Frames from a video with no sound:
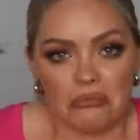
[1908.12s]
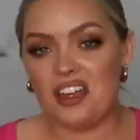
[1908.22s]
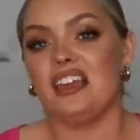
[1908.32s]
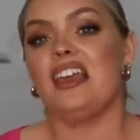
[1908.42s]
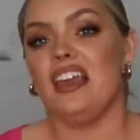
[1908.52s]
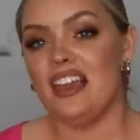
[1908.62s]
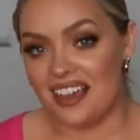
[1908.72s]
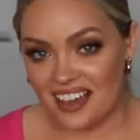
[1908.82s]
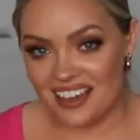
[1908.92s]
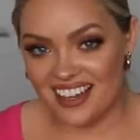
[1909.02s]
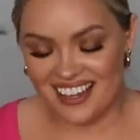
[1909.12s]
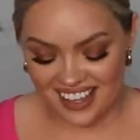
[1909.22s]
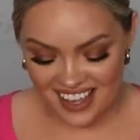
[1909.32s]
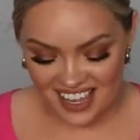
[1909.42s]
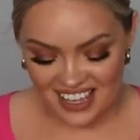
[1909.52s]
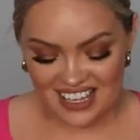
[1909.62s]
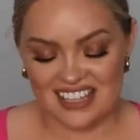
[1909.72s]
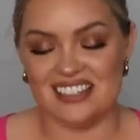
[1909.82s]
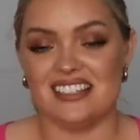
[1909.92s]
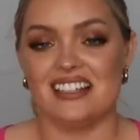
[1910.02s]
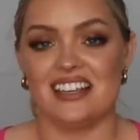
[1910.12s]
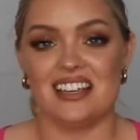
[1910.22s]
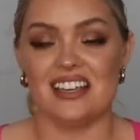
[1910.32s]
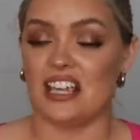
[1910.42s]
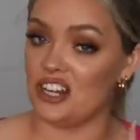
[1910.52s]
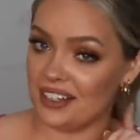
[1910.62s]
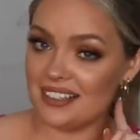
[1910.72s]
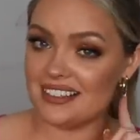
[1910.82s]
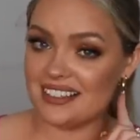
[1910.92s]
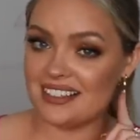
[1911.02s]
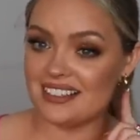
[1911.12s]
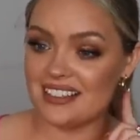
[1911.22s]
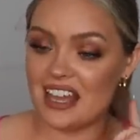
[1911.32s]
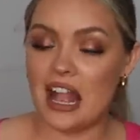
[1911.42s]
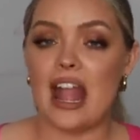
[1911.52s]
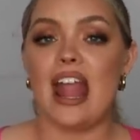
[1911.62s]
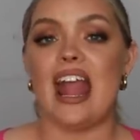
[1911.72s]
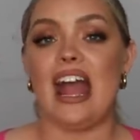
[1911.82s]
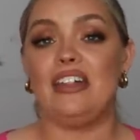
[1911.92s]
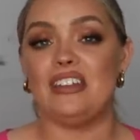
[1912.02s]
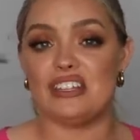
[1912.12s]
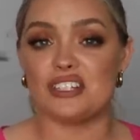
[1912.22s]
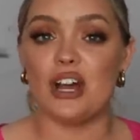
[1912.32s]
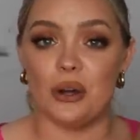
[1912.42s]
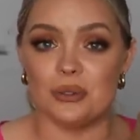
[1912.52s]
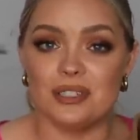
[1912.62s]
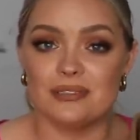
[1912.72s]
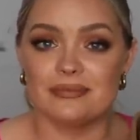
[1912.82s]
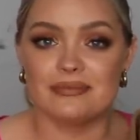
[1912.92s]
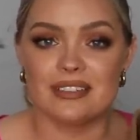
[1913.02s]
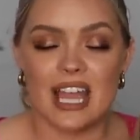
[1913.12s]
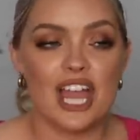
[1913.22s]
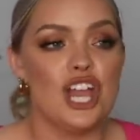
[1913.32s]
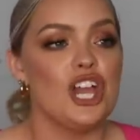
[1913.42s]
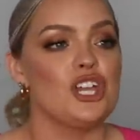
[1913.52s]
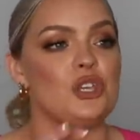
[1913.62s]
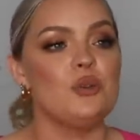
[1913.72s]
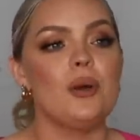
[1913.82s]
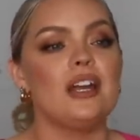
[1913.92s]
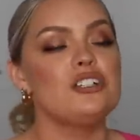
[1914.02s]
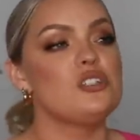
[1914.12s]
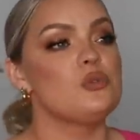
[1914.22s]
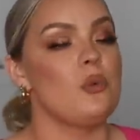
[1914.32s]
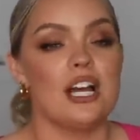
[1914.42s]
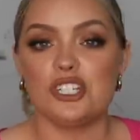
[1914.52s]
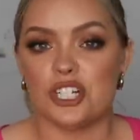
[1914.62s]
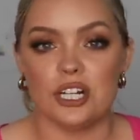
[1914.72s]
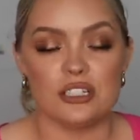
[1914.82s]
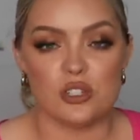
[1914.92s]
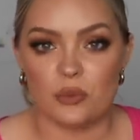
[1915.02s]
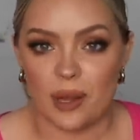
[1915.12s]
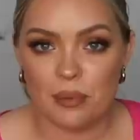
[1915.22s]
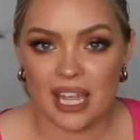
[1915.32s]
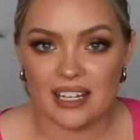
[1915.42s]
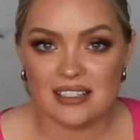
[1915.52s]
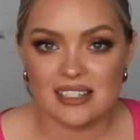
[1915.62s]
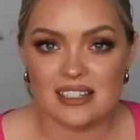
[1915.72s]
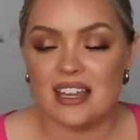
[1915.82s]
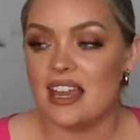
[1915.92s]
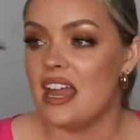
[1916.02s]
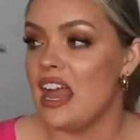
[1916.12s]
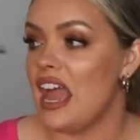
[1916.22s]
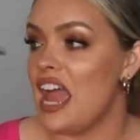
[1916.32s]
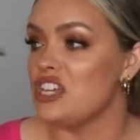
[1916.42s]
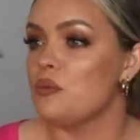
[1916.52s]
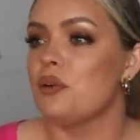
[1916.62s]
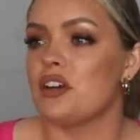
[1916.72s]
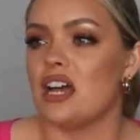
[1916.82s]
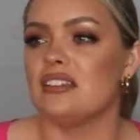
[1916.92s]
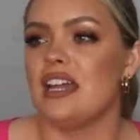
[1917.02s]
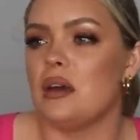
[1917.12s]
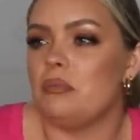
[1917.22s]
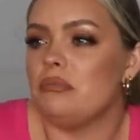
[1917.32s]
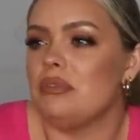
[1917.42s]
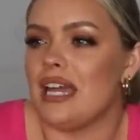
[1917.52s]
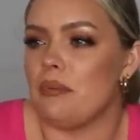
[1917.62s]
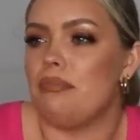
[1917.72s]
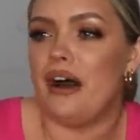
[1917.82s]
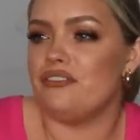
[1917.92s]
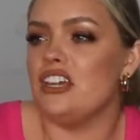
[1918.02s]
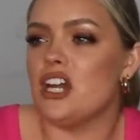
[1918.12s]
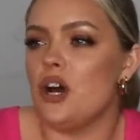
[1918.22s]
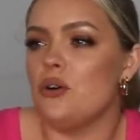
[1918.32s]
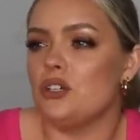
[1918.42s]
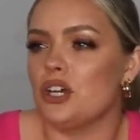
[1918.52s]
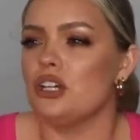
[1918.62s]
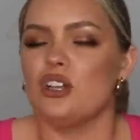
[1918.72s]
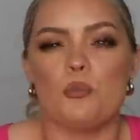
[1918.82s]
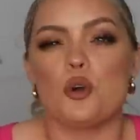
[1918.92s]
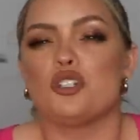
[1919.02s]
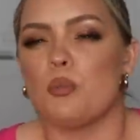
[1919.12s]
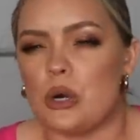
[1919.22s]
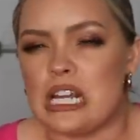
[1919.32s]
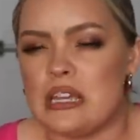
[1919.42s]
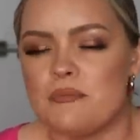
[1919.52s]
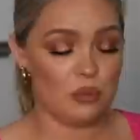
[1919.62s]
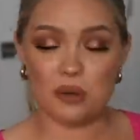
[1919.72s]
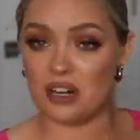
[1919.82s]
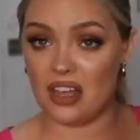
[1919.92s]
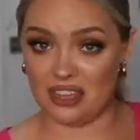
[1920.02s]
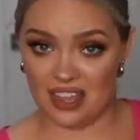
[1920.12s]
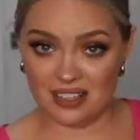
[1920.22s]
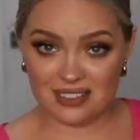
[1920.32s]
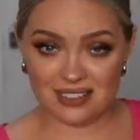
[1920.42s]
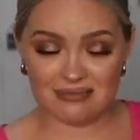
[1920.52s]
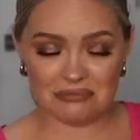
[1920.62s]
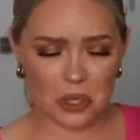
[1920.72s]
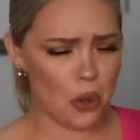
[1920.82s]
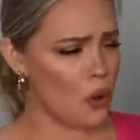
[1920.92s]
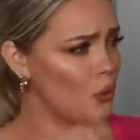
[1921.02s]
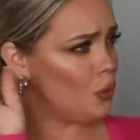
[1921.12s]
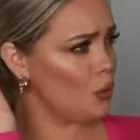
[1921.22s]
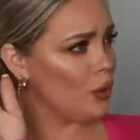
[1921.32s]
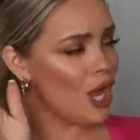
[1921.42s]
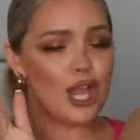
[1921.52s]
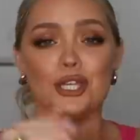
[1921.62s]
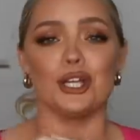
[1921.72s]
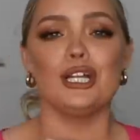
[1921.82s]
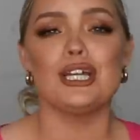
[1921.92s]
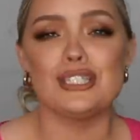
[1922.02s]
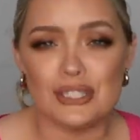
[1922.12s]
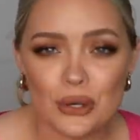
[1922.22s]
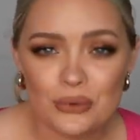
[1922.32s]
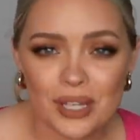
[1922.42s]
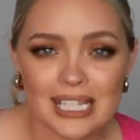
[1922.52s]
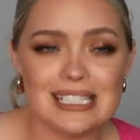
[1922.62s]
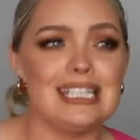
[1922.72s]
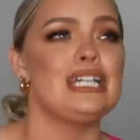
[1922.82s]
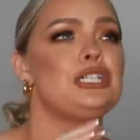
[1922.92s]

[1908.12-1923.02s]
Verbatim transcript: the key is earrings and this coat. You wear a sweatshirt and sweatpants and you put on like a like a puffy coat, you're gonna look more sporty. You put on this, you're gonna look so fancy,